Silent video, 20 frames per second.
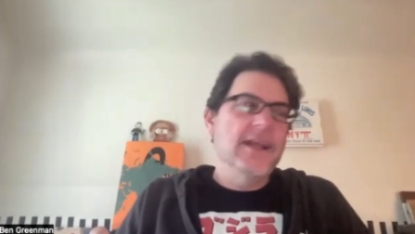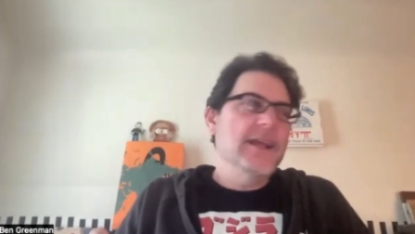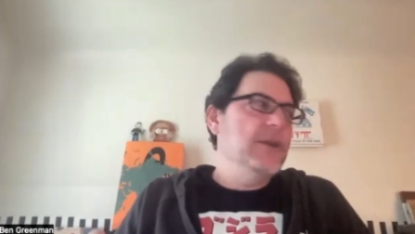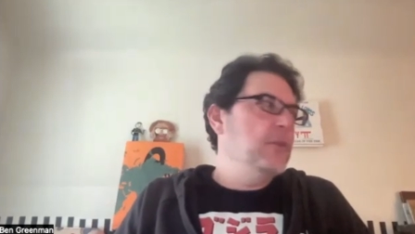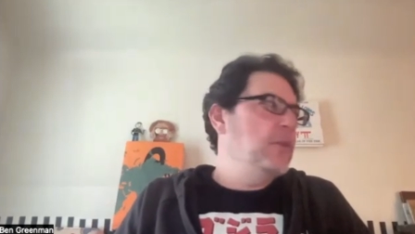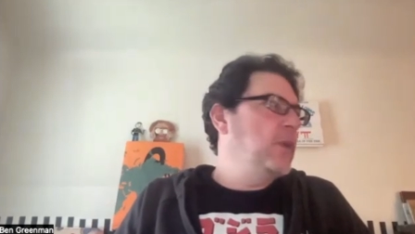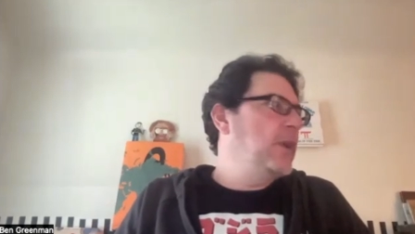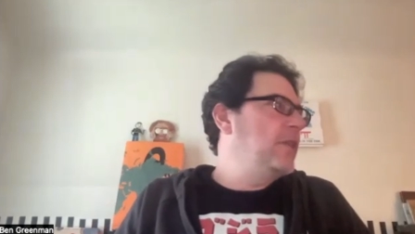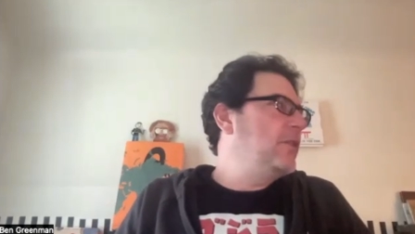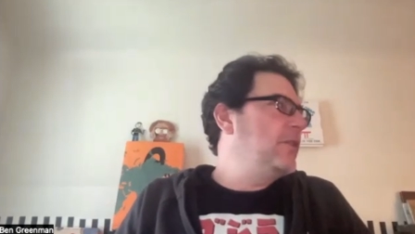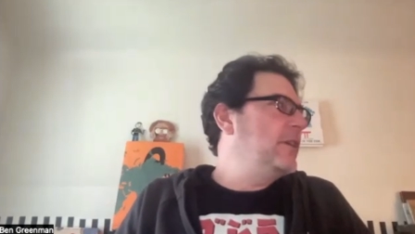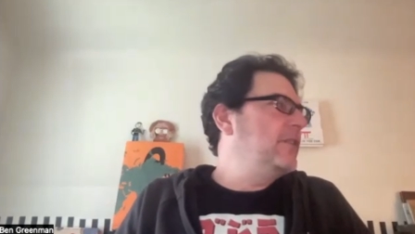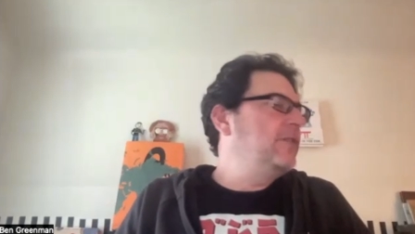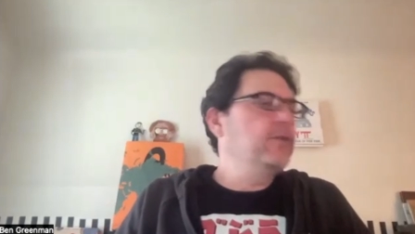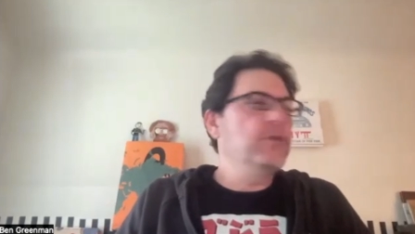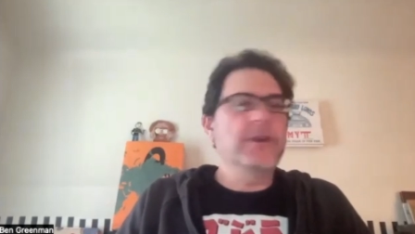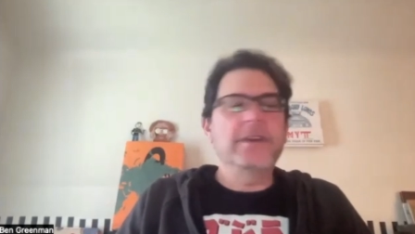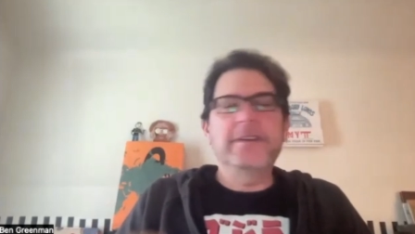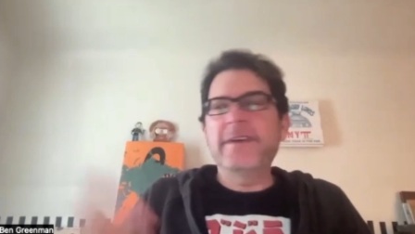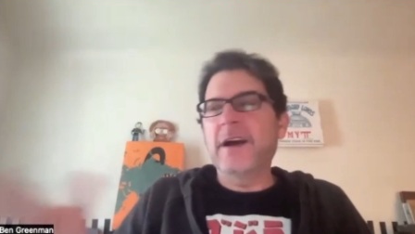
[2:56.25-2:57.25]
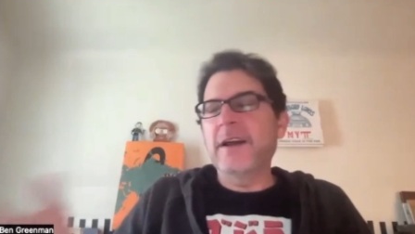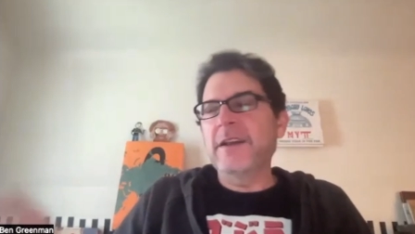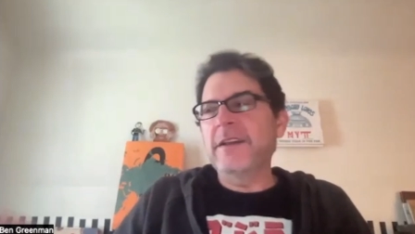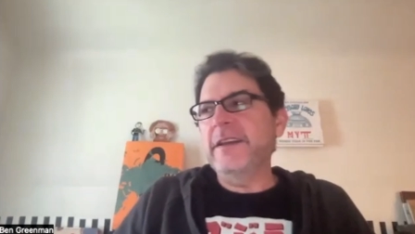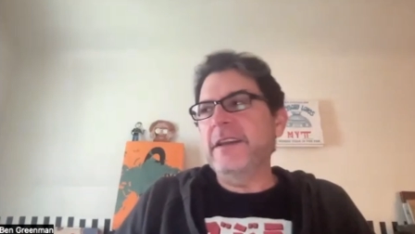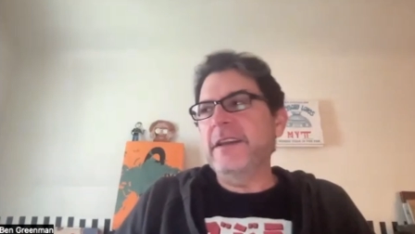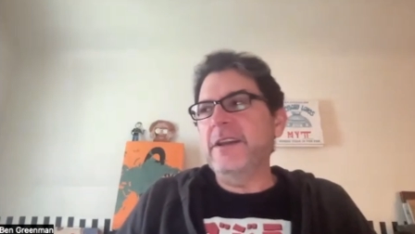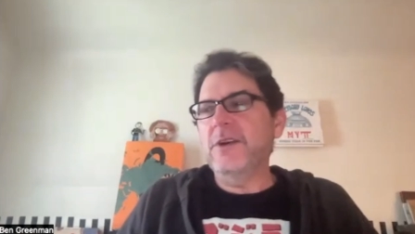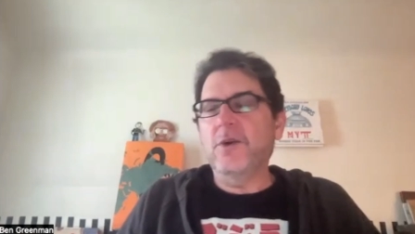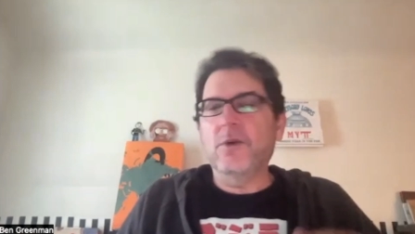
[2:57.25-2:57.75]
whether it's
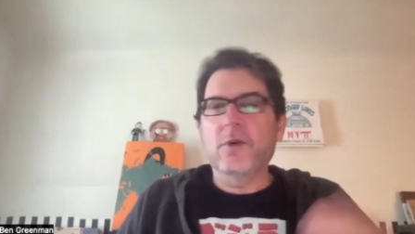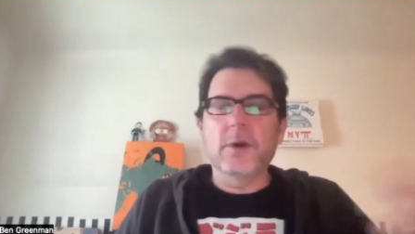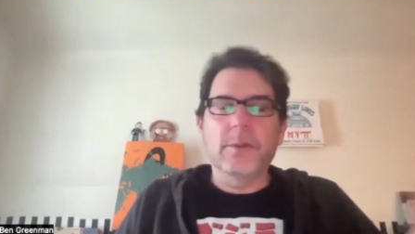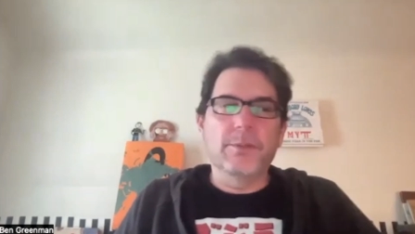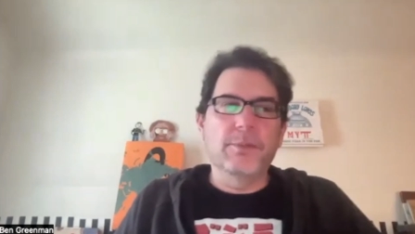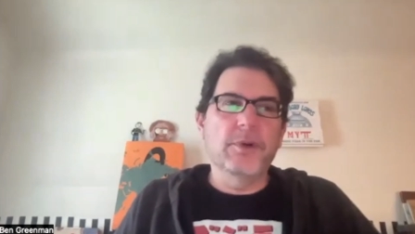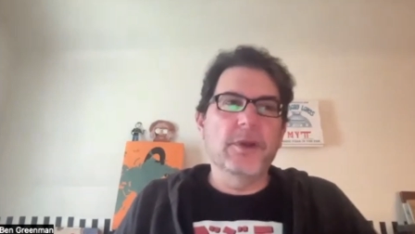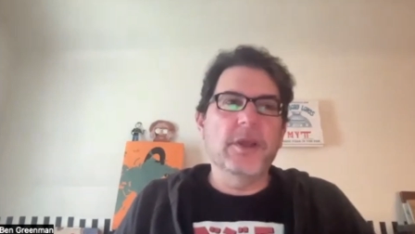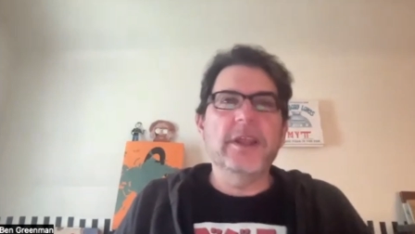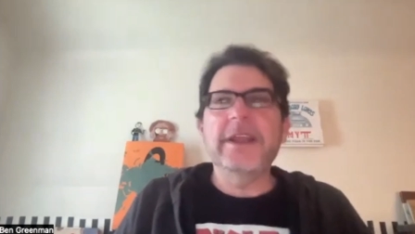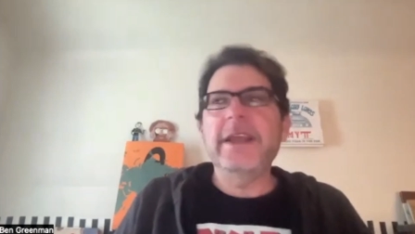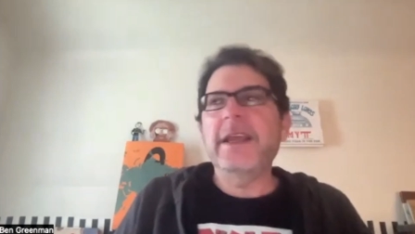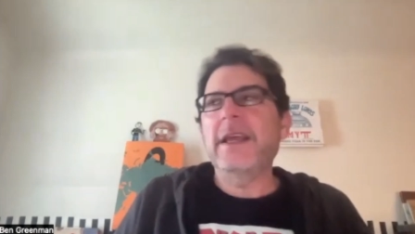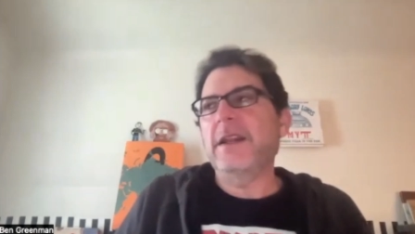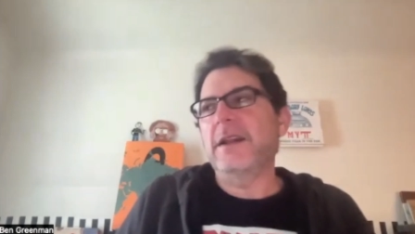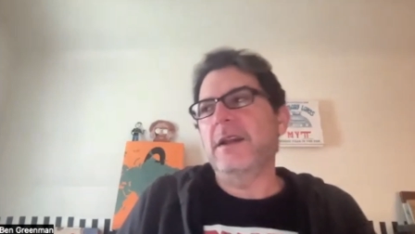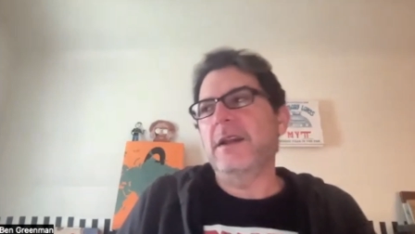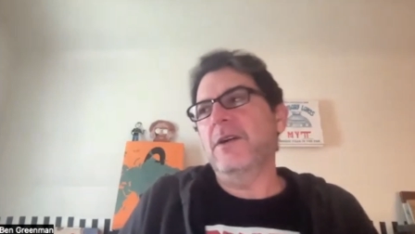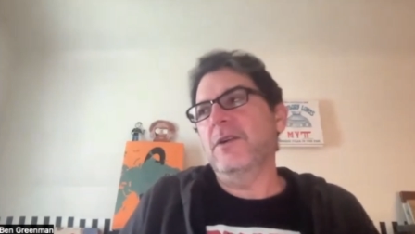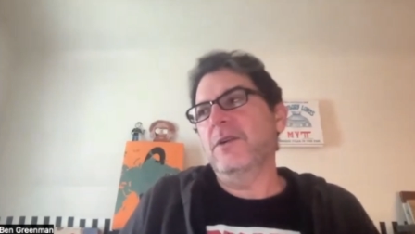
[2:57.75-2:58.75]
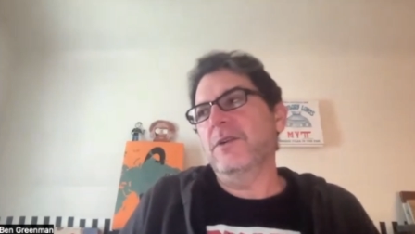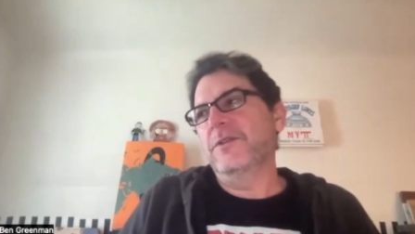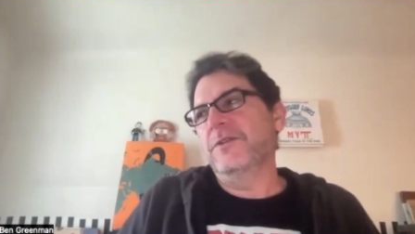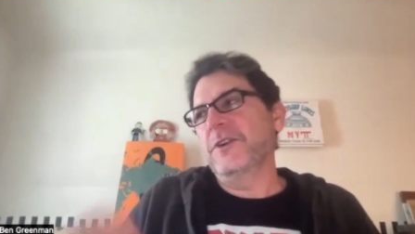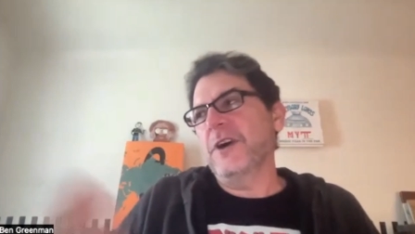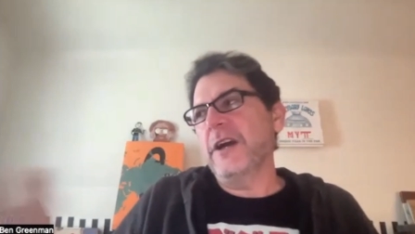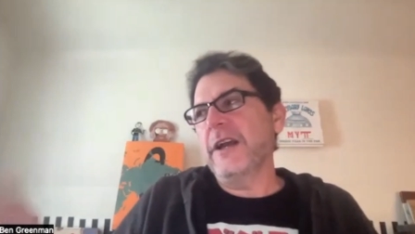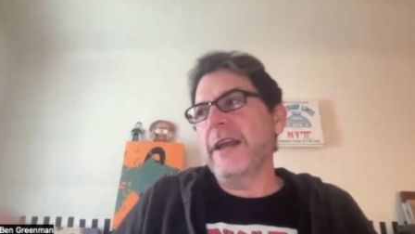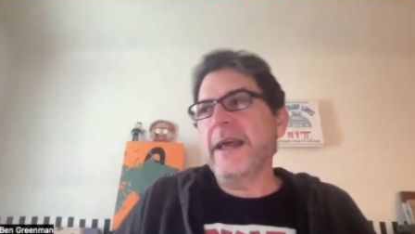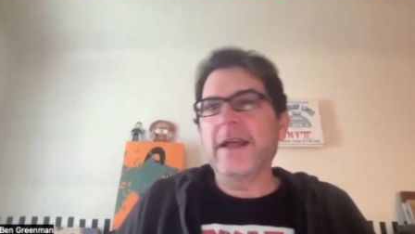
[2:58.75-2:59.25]
redundant or brilliant or
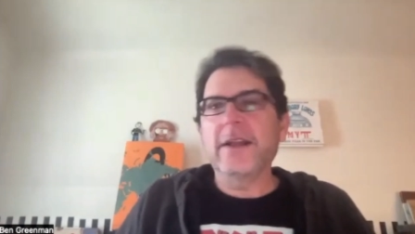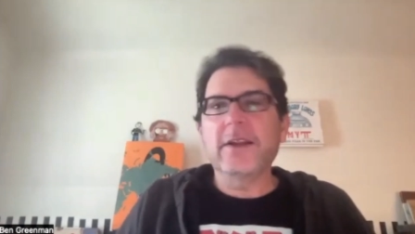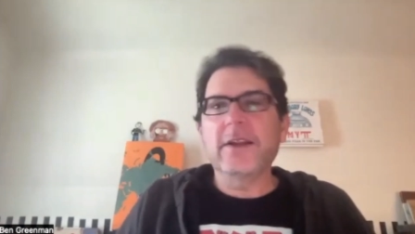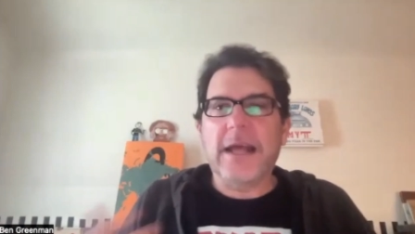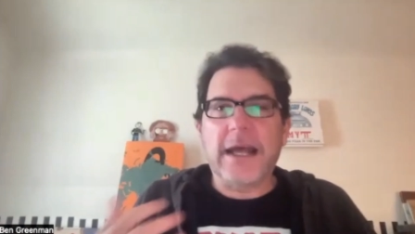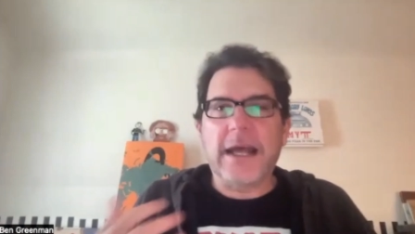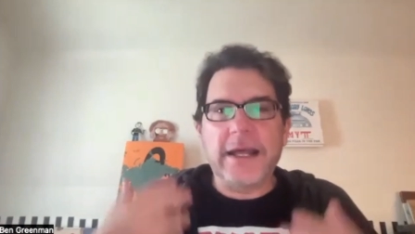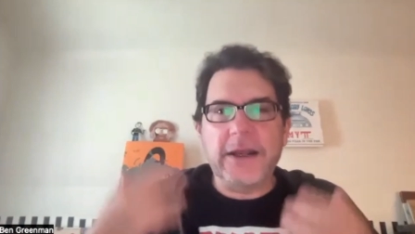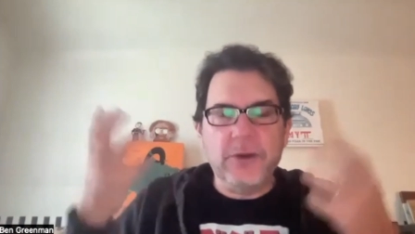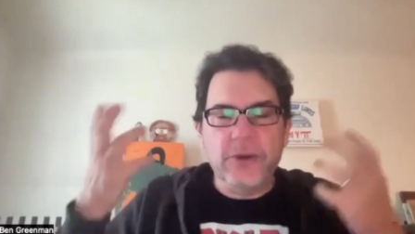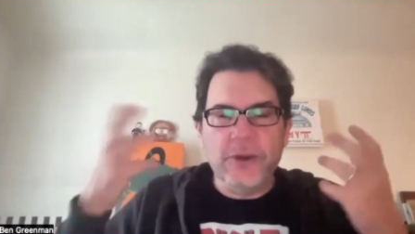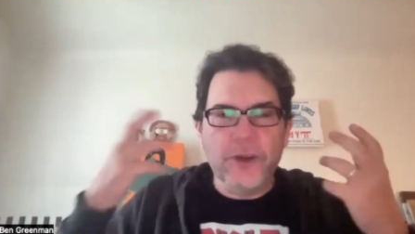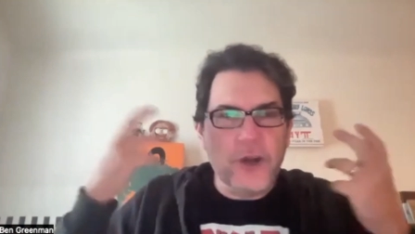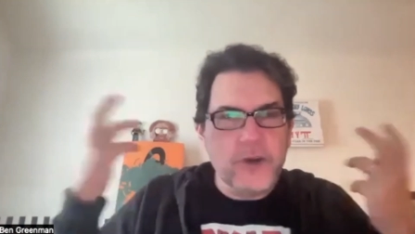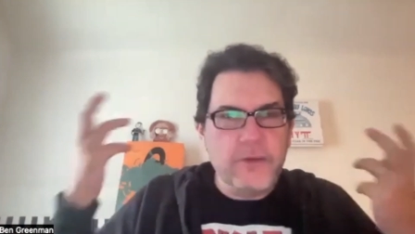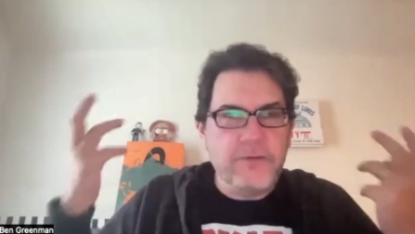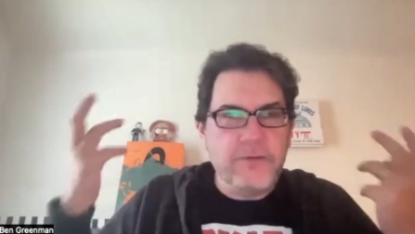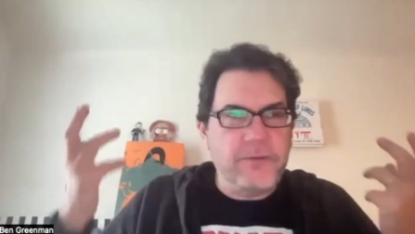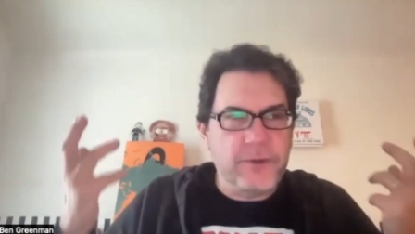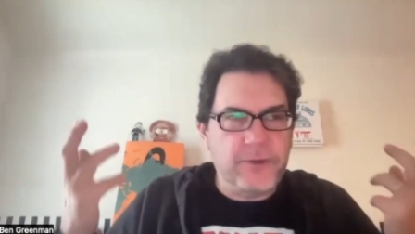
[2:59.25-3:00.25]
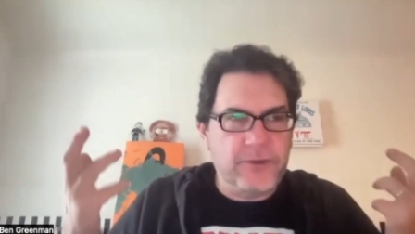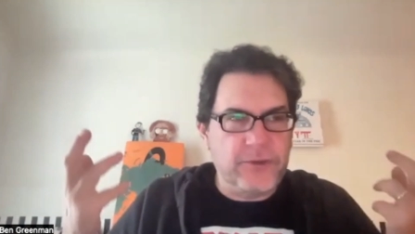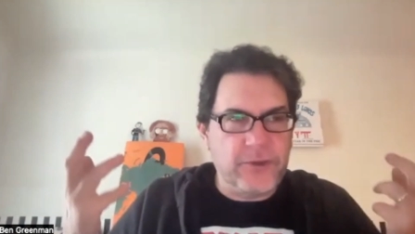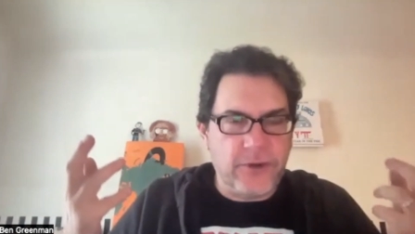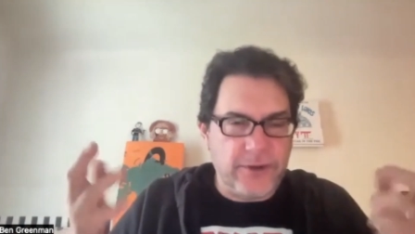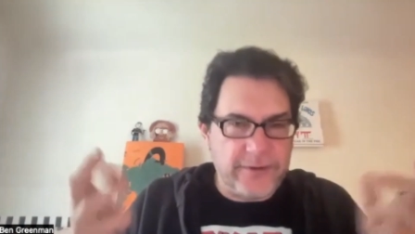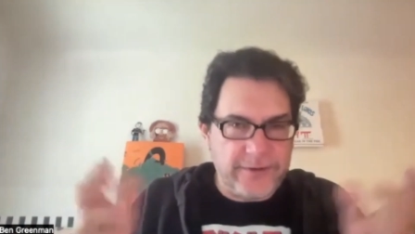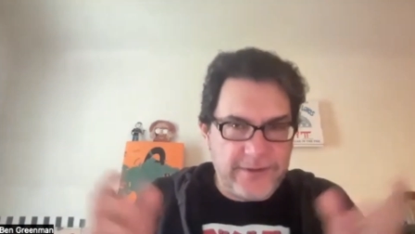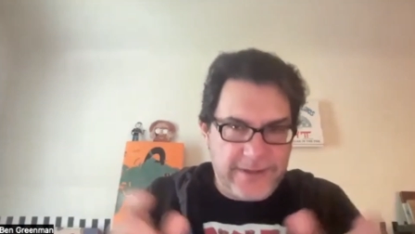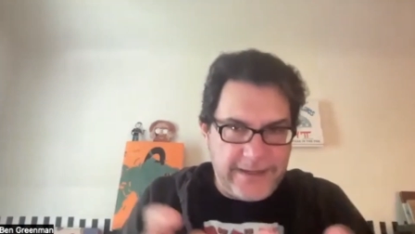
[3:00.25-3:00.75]
drug album, I don't know for
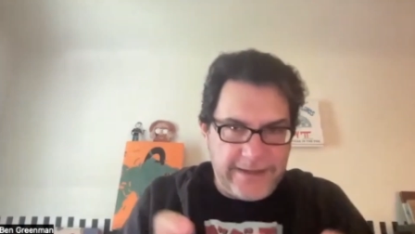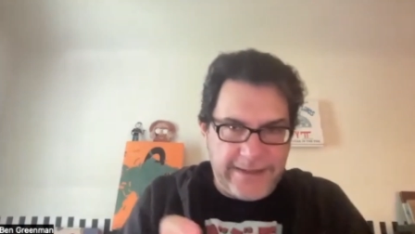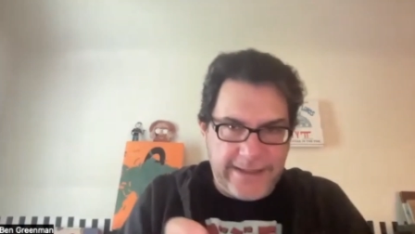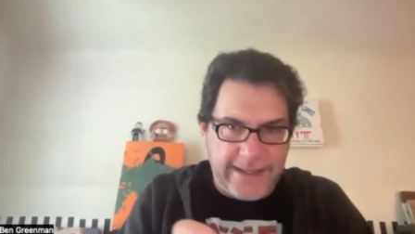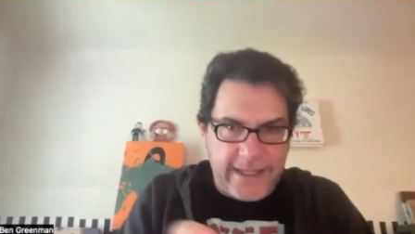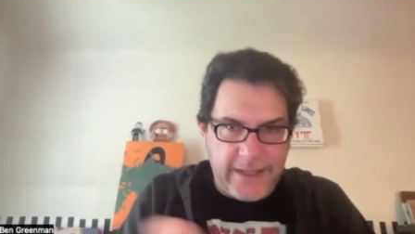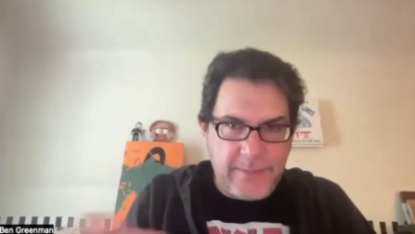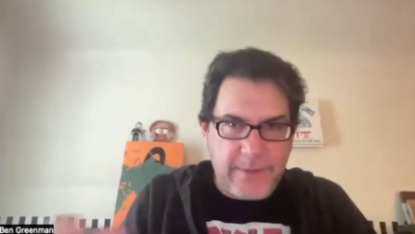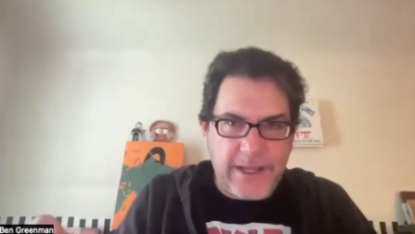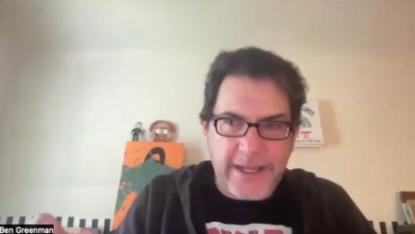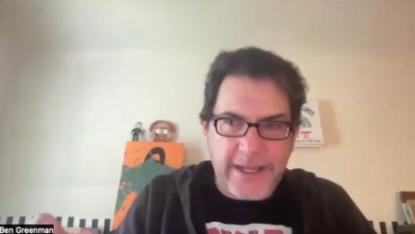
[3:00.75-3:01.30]
sure. The In My